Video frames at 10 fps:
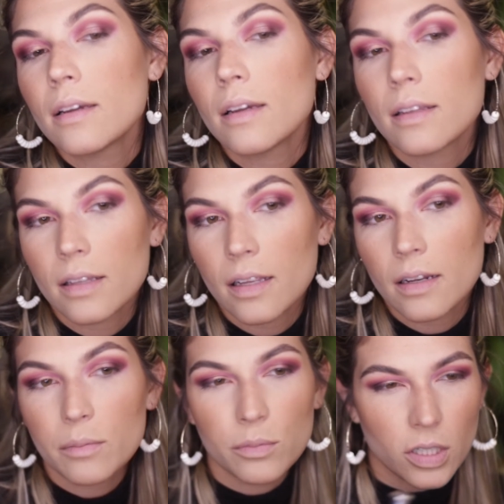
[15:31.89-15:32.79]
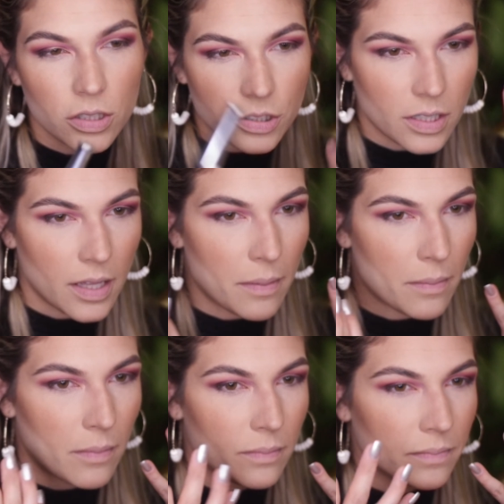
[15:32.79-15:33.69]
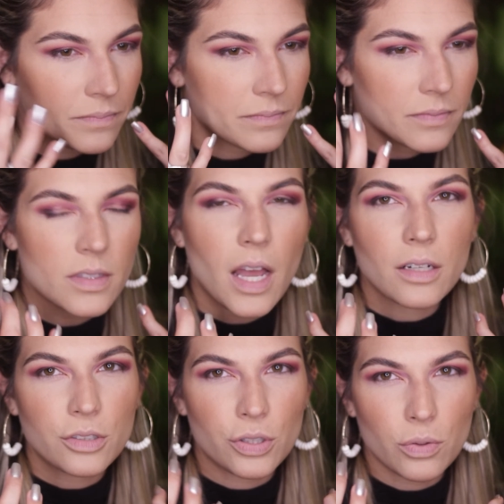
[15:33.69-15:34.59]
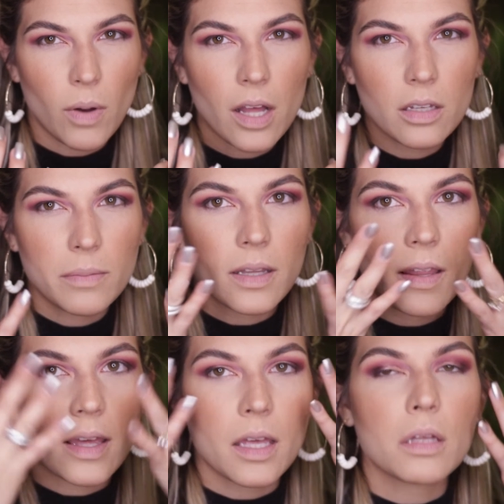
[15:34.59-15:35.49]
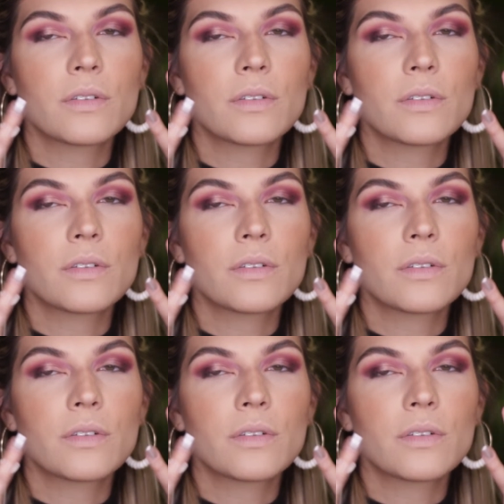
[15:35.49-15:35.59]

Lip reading: and then brush them not too wild, but like